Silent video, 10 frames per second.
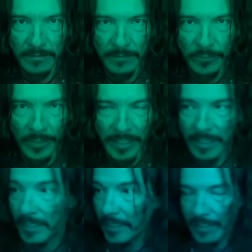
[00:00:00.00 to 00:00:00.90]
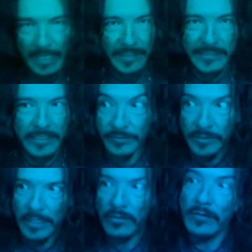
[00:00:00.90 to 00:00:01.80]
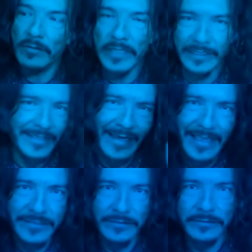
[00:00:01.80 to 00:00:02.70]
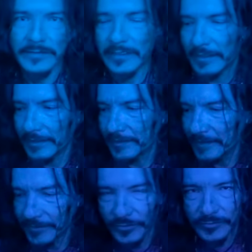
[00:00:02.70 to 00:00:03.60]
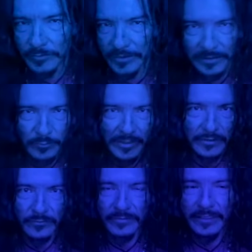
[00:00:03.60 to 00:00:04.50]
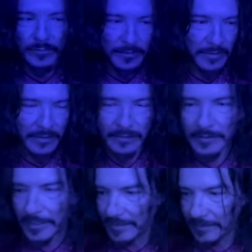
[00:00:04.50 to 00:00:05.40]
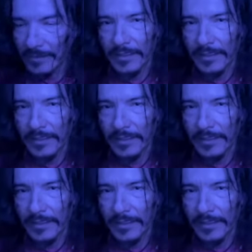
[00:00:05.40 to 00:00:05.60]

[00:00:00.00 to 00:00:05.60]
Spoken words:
Okay? Now they tell you that, oh, like that asshole that I told you about that wanted to fight me because